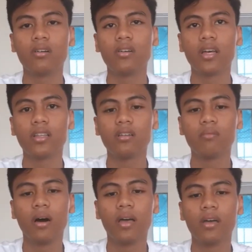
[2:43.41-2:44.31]
connected
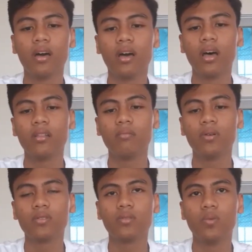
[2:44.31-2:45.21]
by at
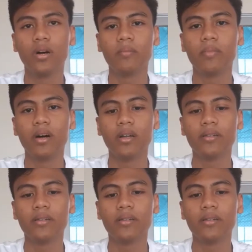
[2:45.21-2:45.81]
most one part.